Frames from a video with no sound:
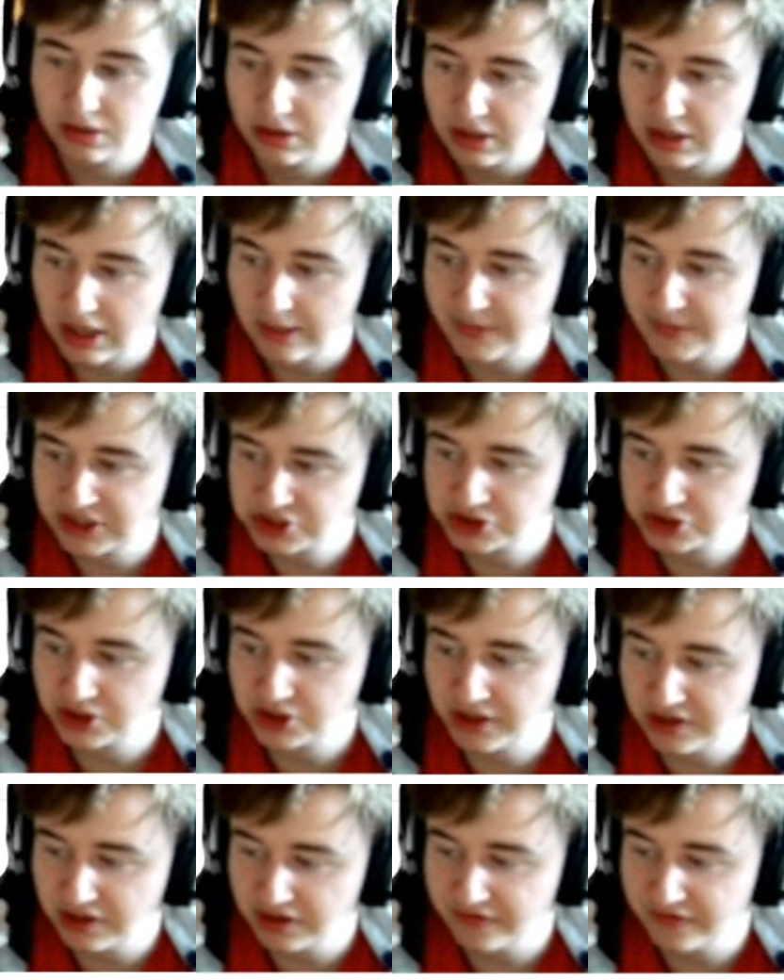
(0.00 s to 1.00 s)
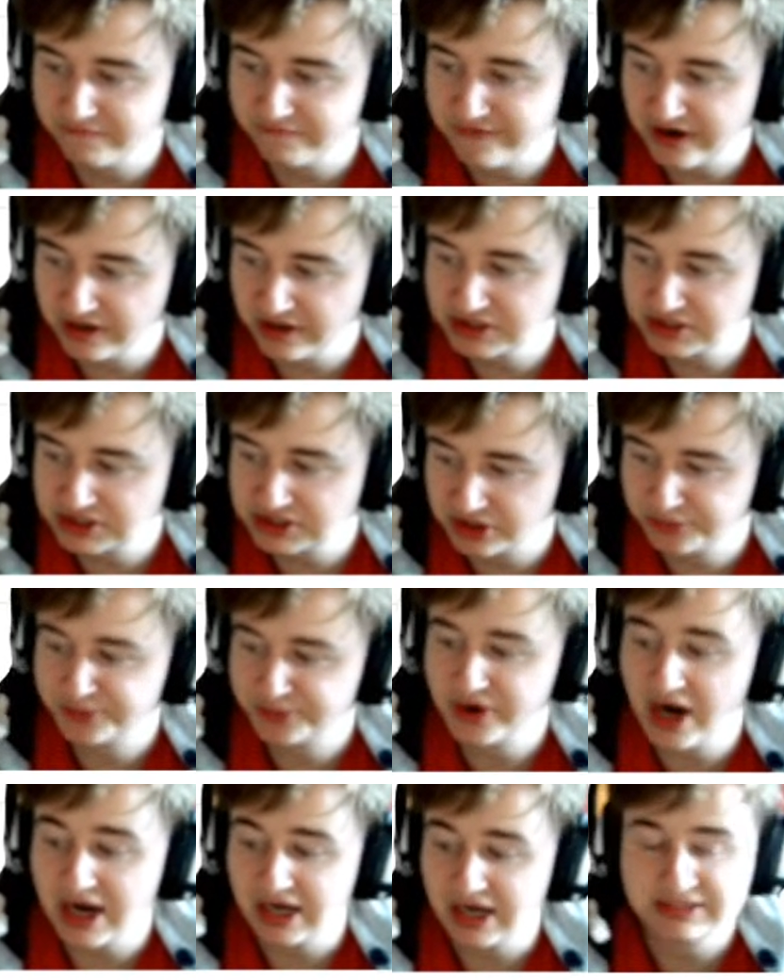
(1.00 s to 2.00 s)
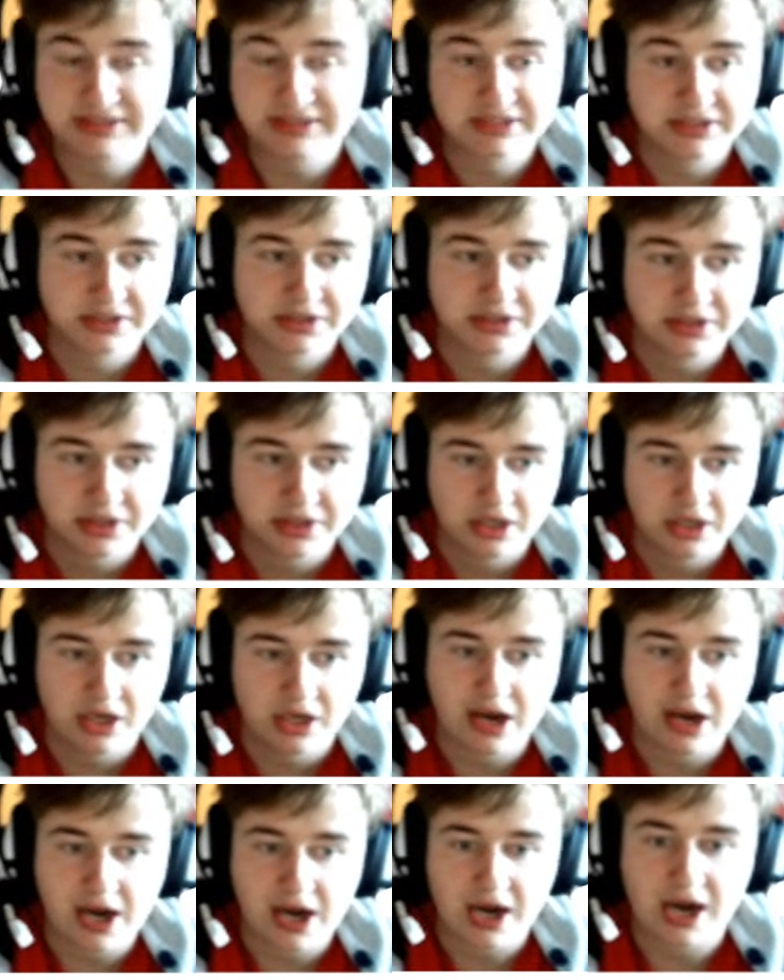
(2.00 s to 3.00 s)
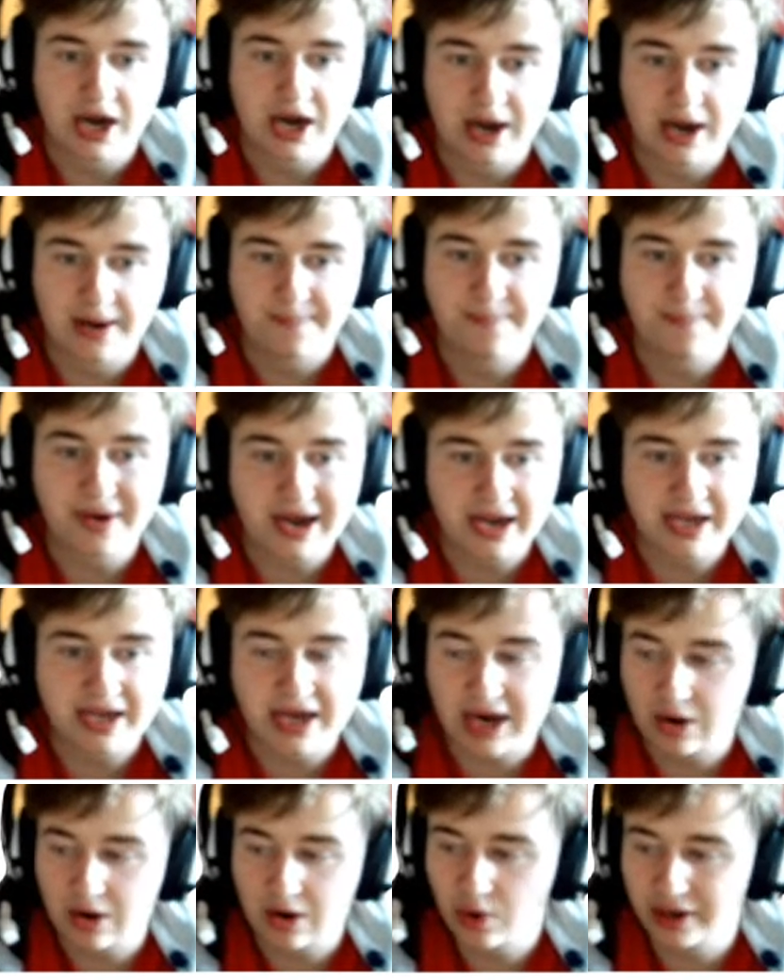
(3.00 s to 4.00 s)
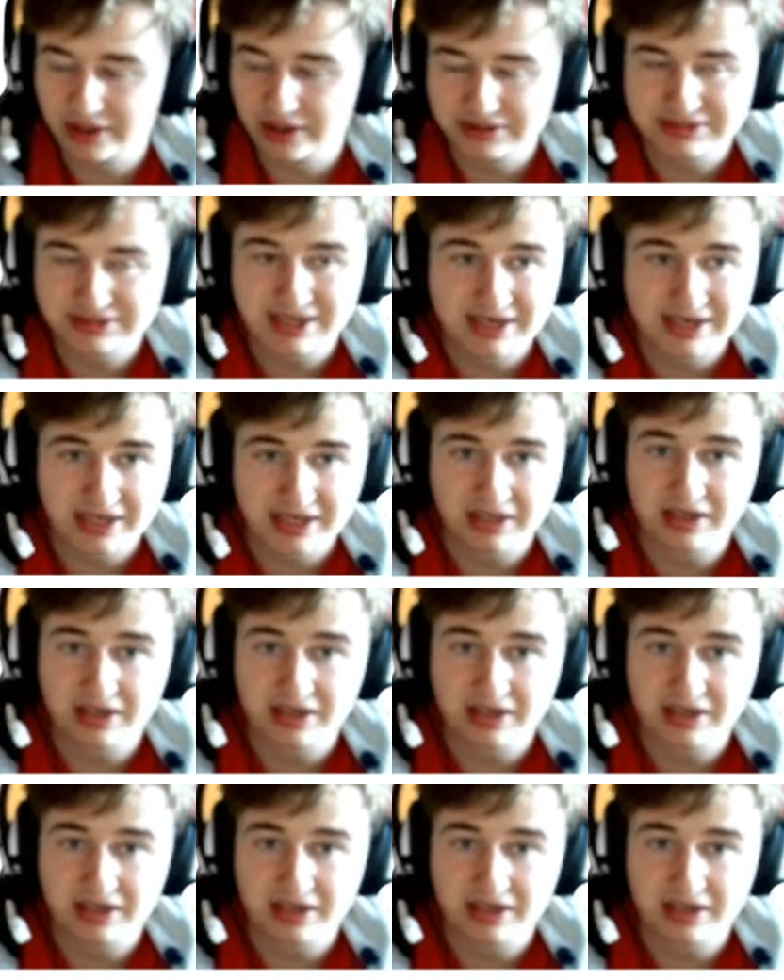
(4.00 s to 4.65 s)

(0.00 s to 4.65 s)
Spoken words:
I'm actually very surprised by how well Daniil